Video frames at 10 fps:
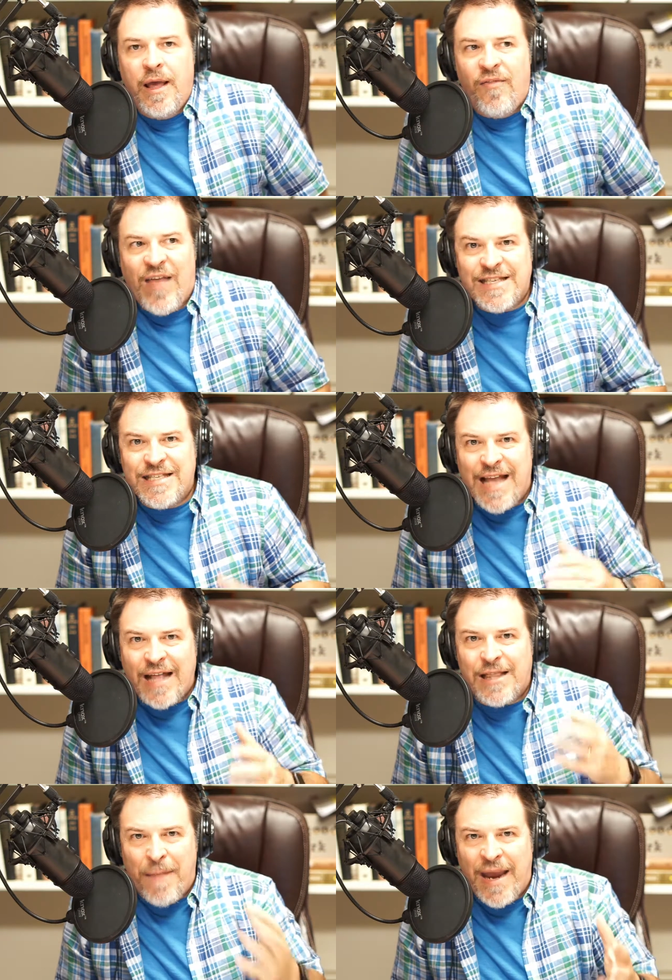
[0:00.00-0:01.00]
That's
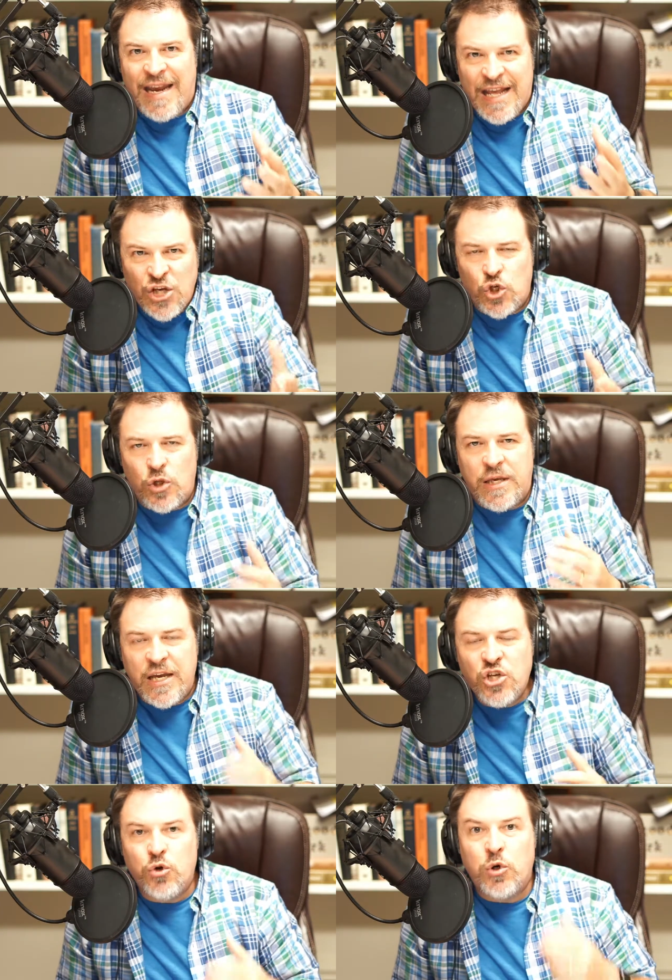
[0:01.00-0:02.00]
not the main issue. The
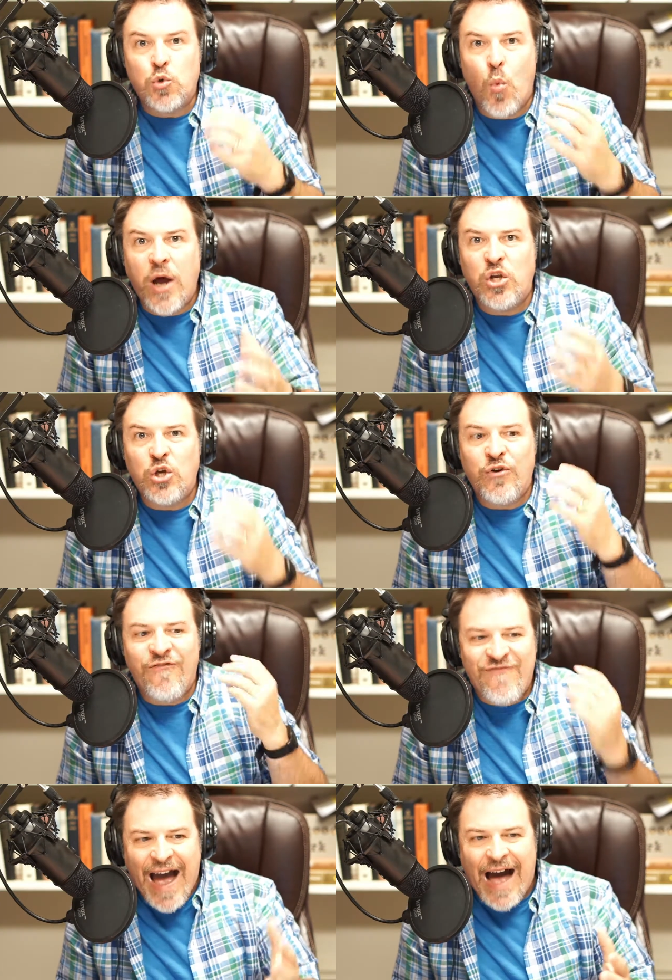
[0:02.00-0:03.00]
issue is, what do you
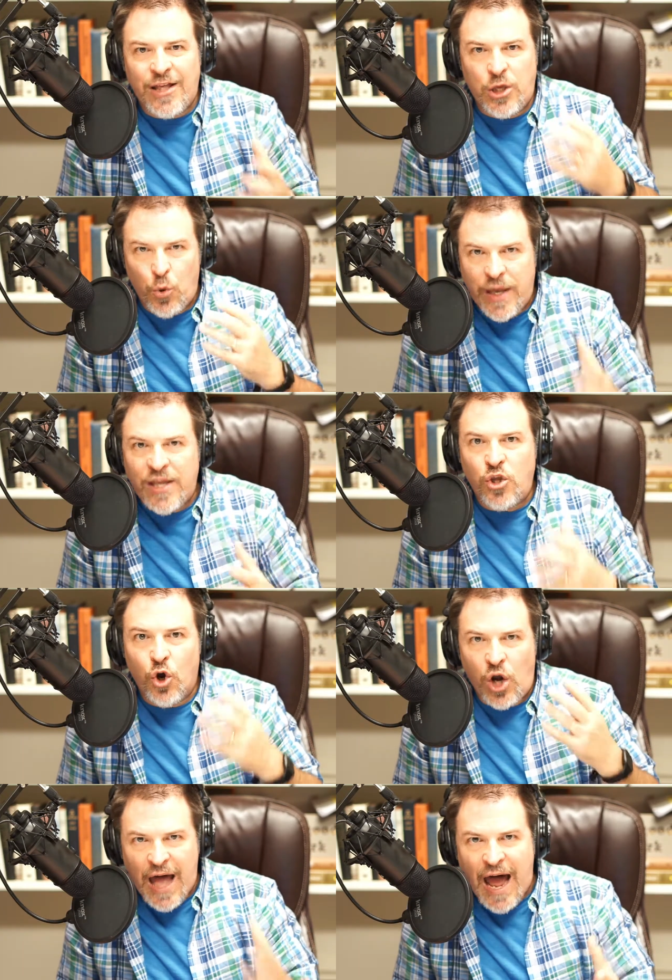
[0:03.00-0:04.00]
value in
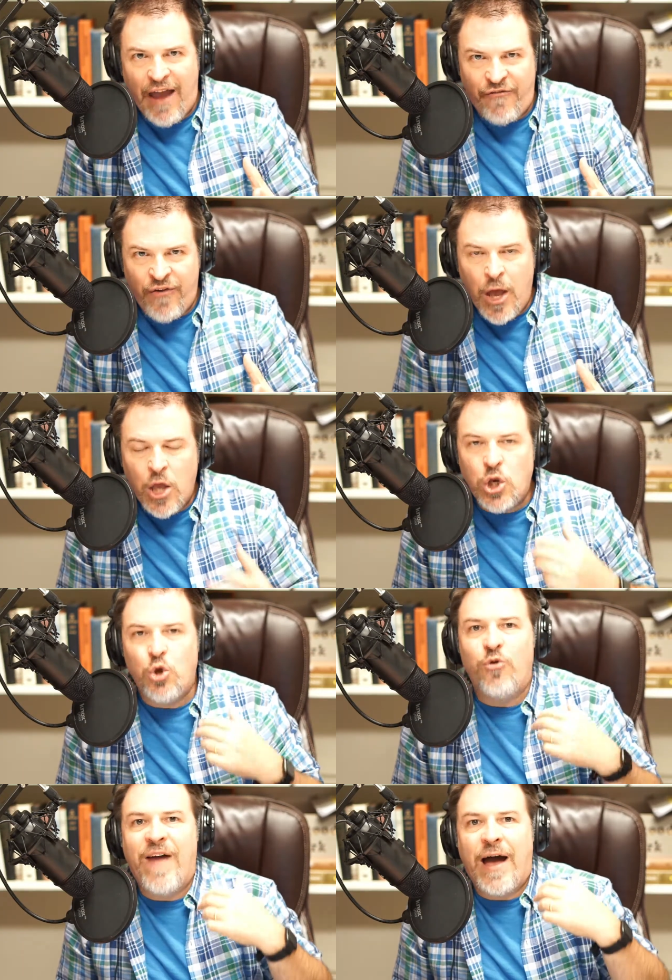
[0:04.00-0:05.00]
your life? Do
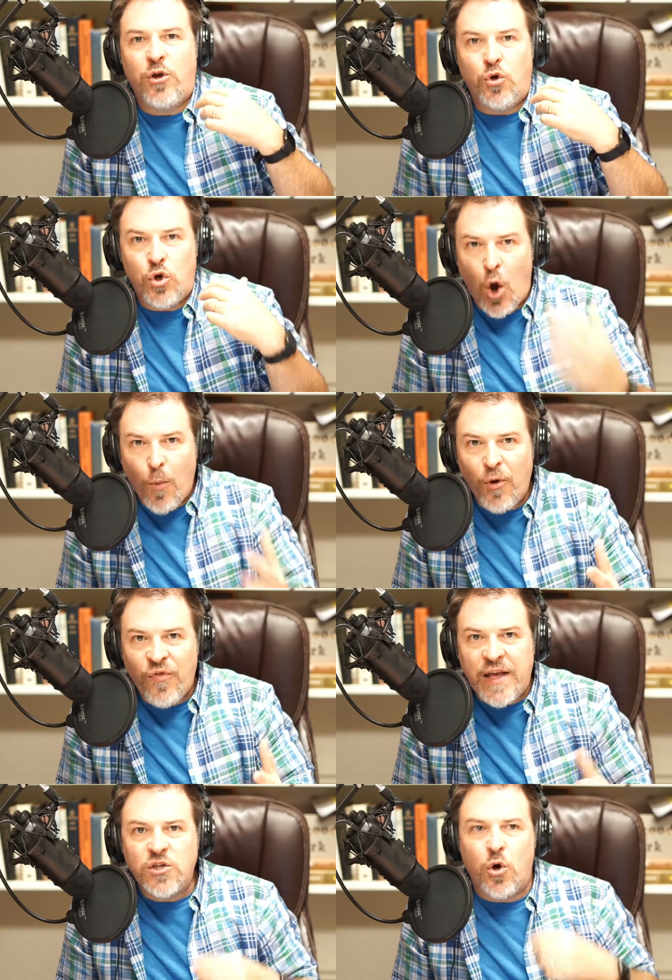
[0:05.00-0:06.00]
you value noble
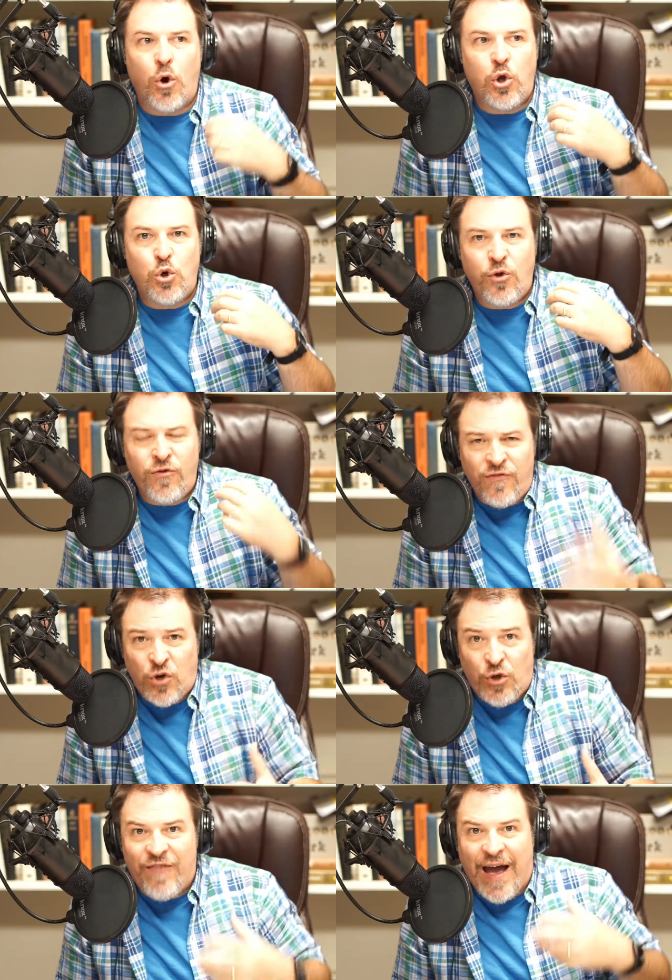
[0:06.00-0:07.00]
things, or do
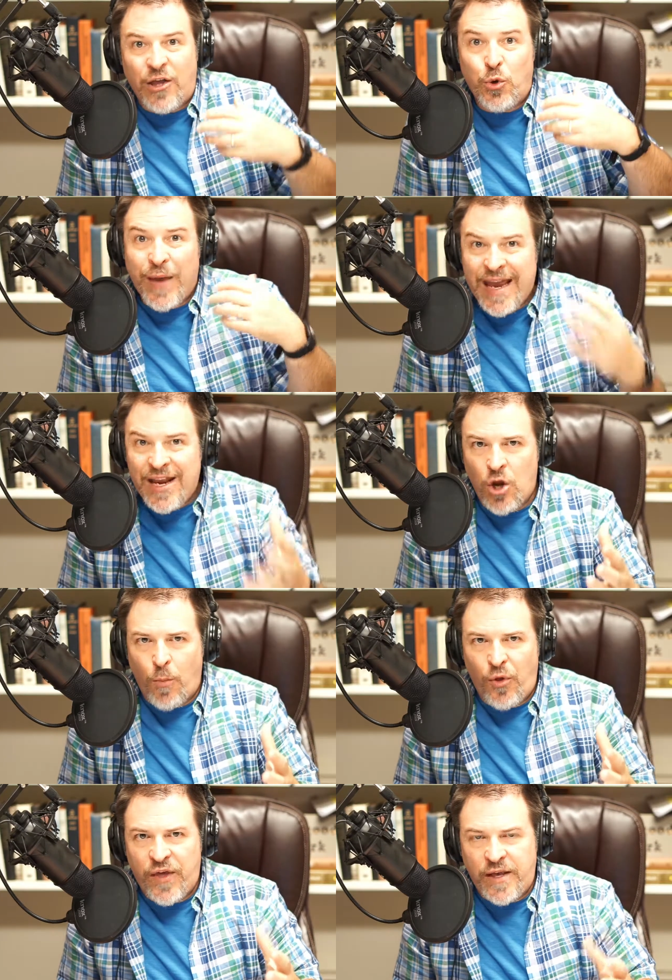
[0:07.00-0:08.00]
you value
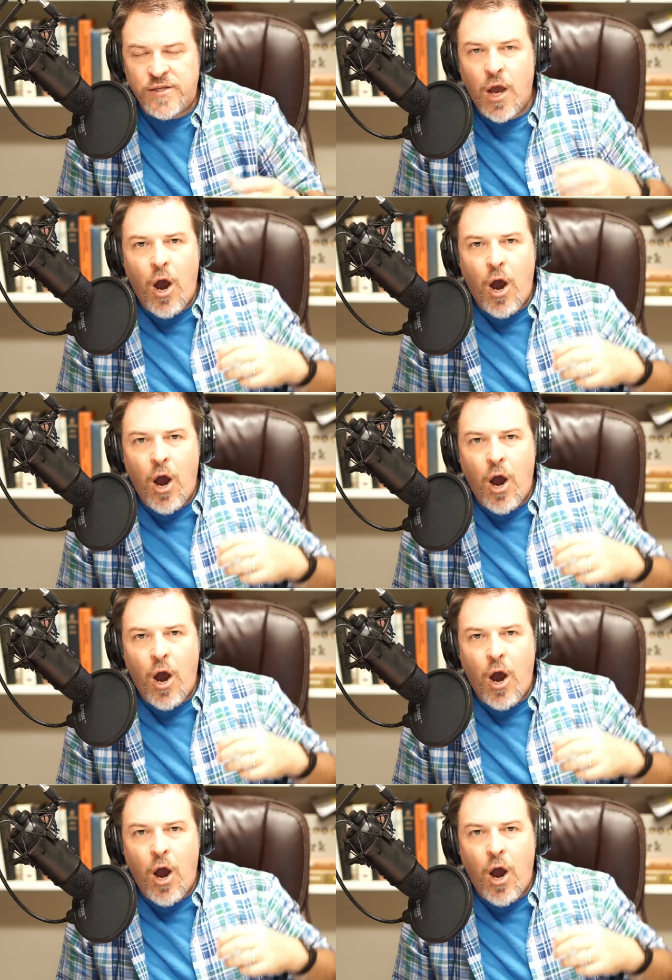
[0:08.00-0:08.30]
ignoble things?